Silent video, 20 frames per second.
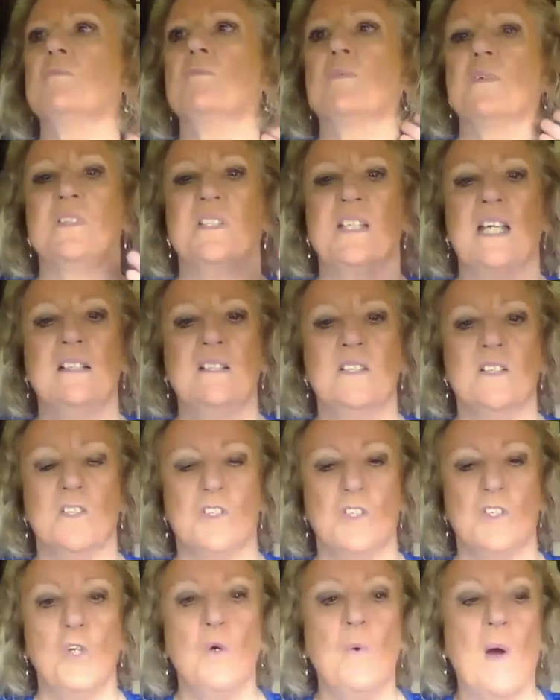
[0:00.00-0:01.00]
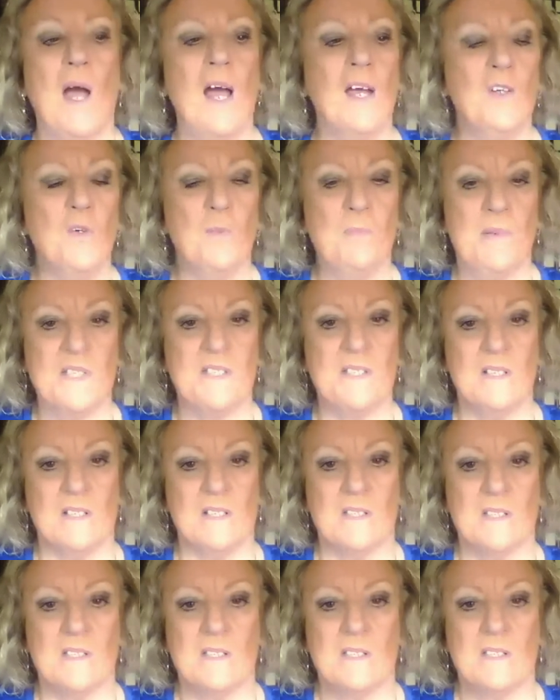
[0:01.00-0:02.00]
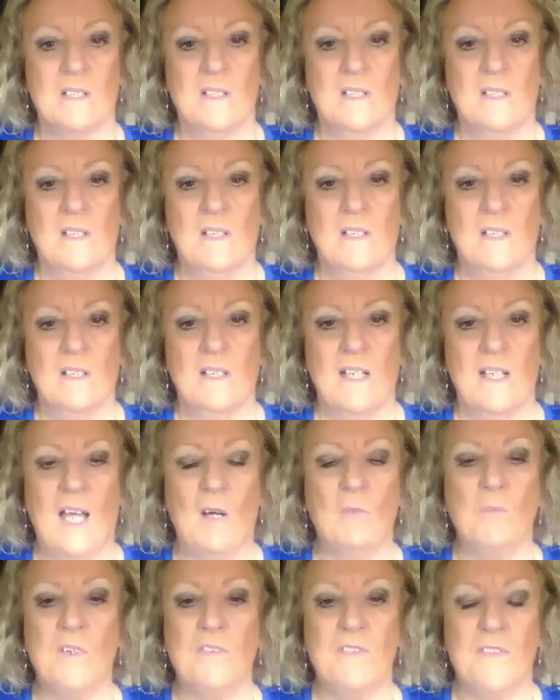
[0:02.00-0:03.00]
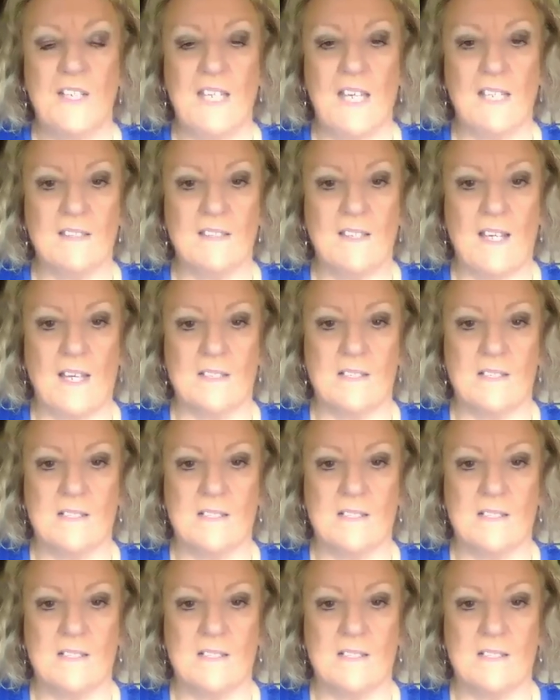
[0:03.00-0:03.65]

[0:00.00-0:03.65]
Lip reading: presenters. You are your business, and we forget that.